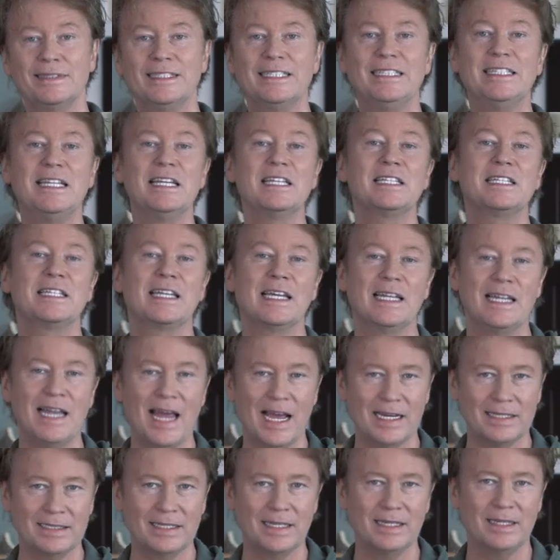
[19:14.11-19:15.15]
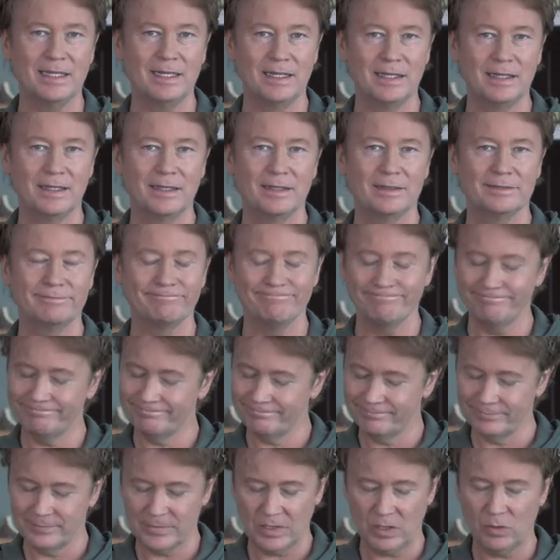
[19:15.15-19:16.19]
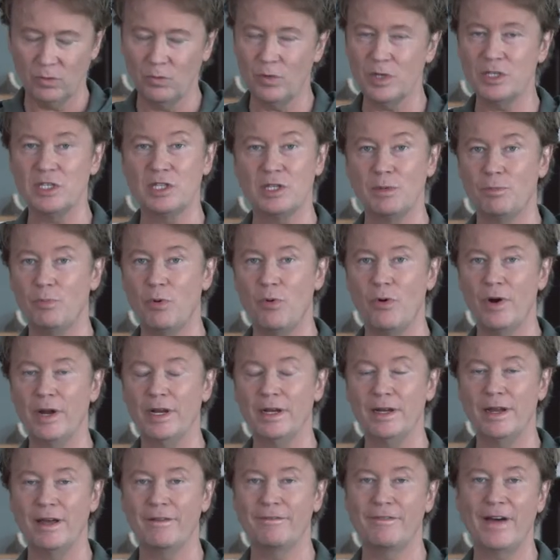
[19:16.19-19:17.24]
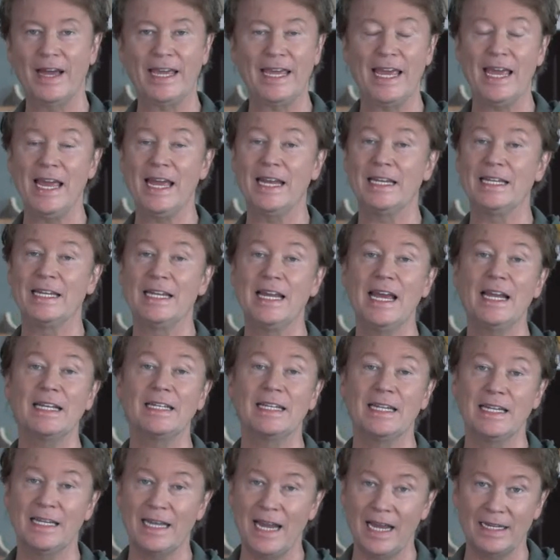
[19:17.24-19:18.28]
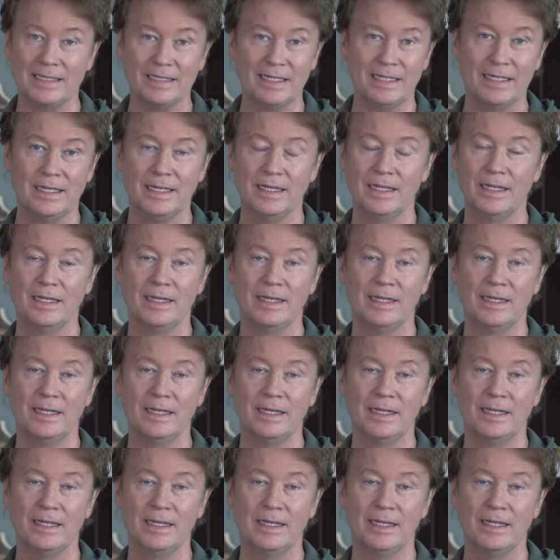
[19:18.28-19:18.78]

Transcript: disconnected. What's the point? If I can't get connected,